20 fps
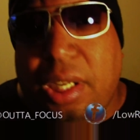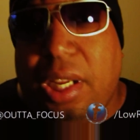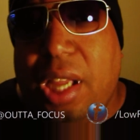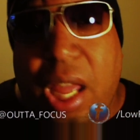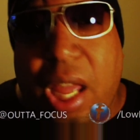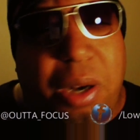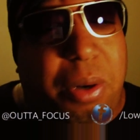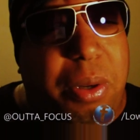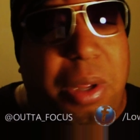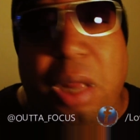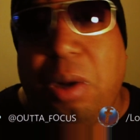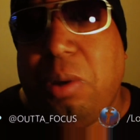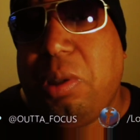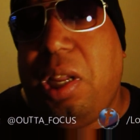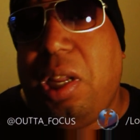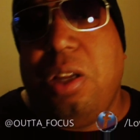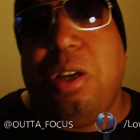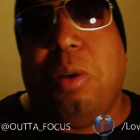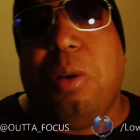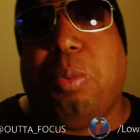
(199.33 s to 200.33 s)
I don't
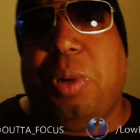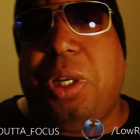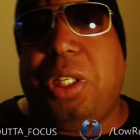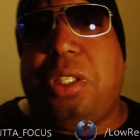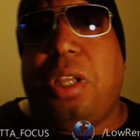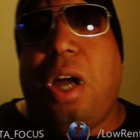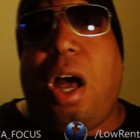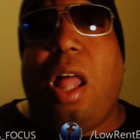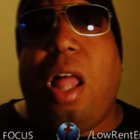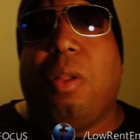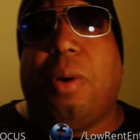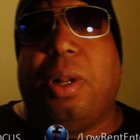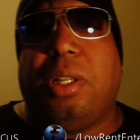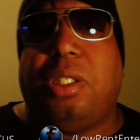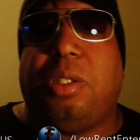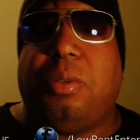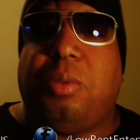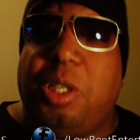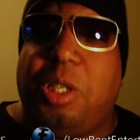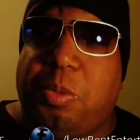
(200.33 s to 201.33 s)
tell you to preach
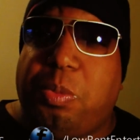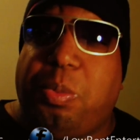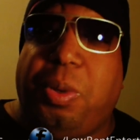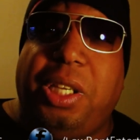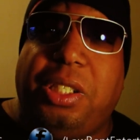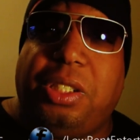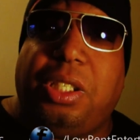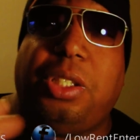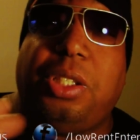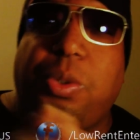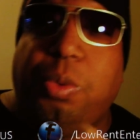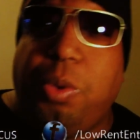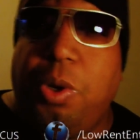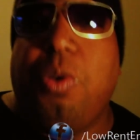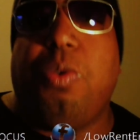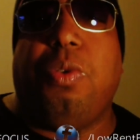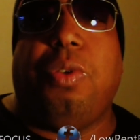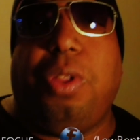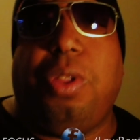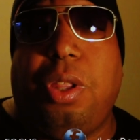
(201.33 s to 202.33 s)
tolerance. Just preach the
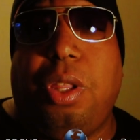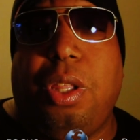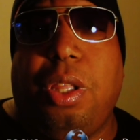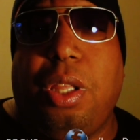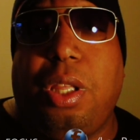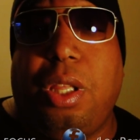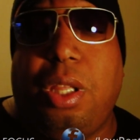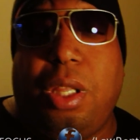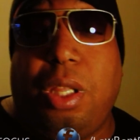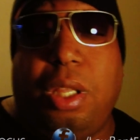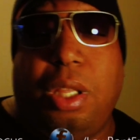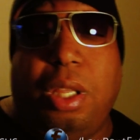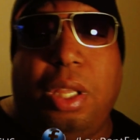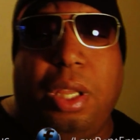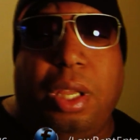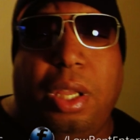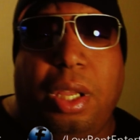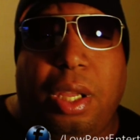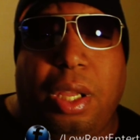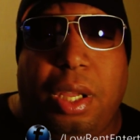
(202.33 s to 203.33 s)
truth.
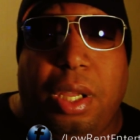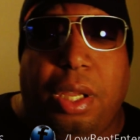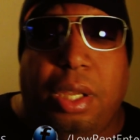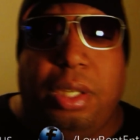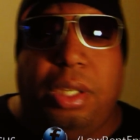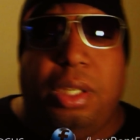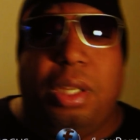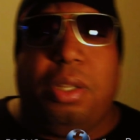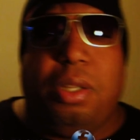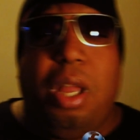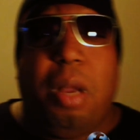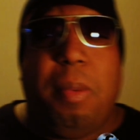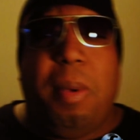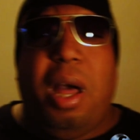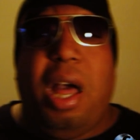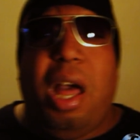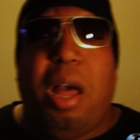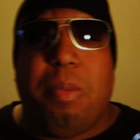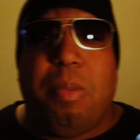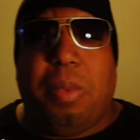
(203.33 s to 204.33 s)
You know, talk
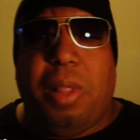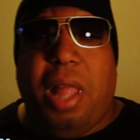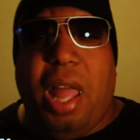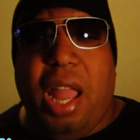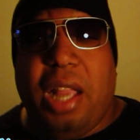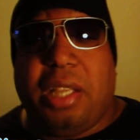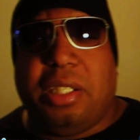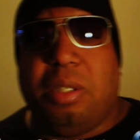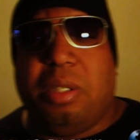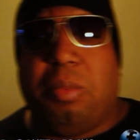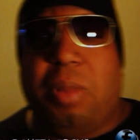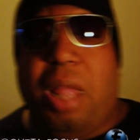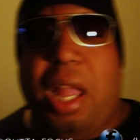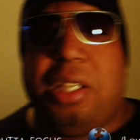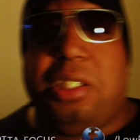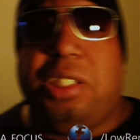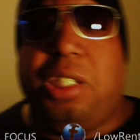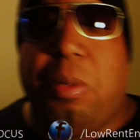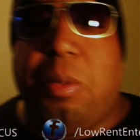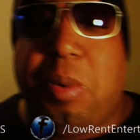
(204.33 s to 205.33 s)
about how blacks and black
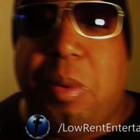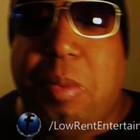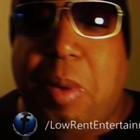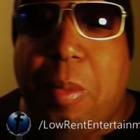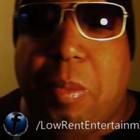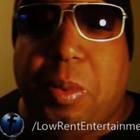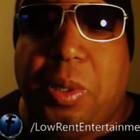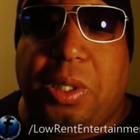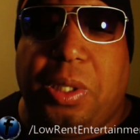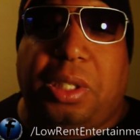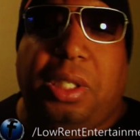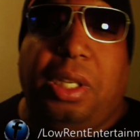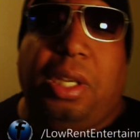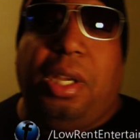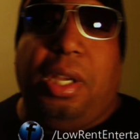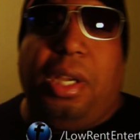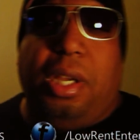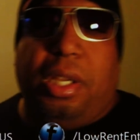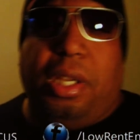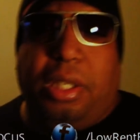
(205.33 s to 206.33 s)
GOP members,
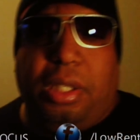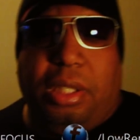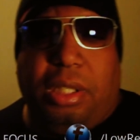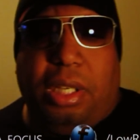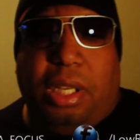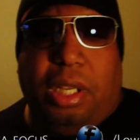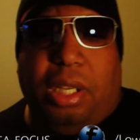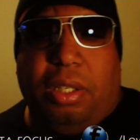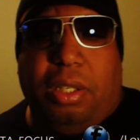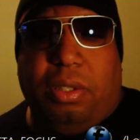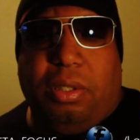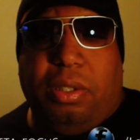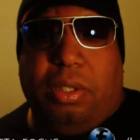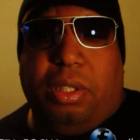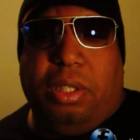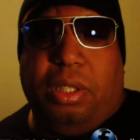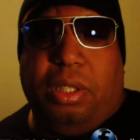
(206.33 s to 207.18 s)
you know,